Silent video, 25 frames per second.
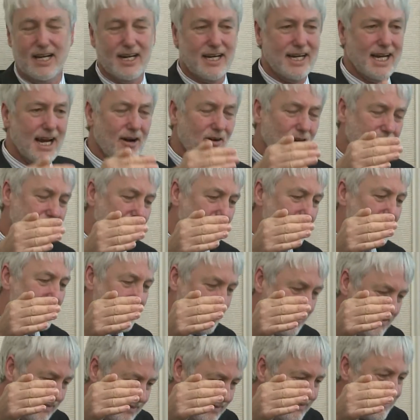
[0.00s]
Now, I know
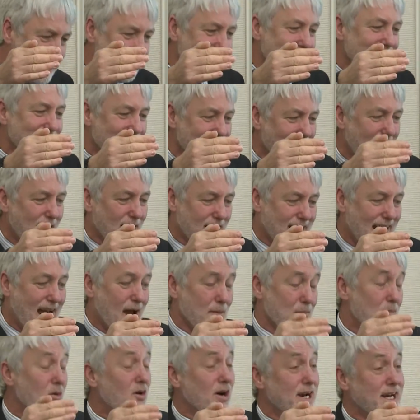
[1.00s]
that
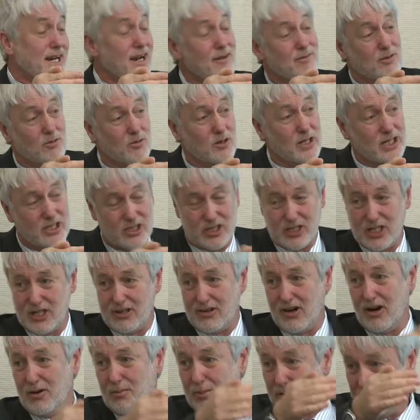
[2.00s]
gap might never reach
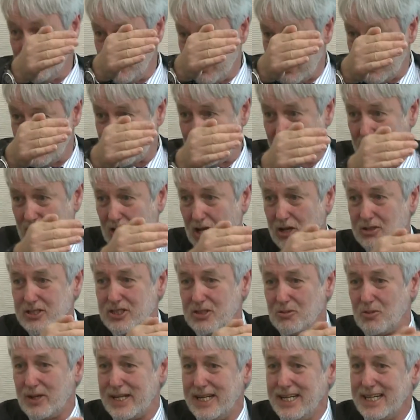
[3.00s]
zero, but the
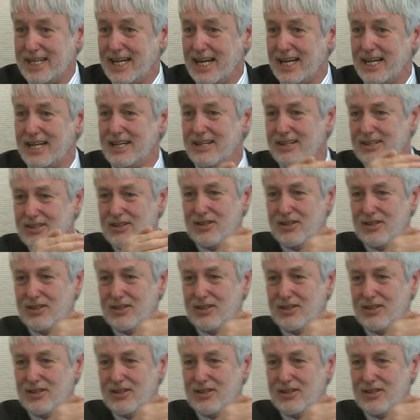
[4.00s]
closer we can get it,